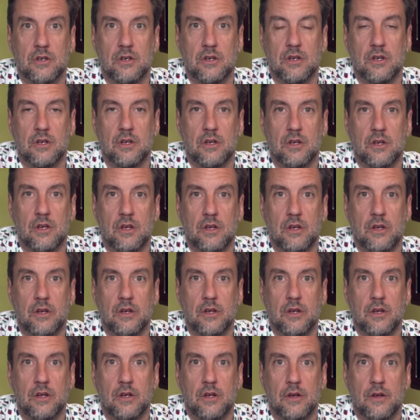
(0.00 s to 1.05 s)

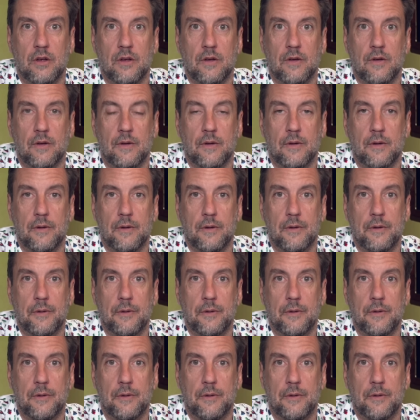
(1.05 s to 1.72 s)
Nothing is said.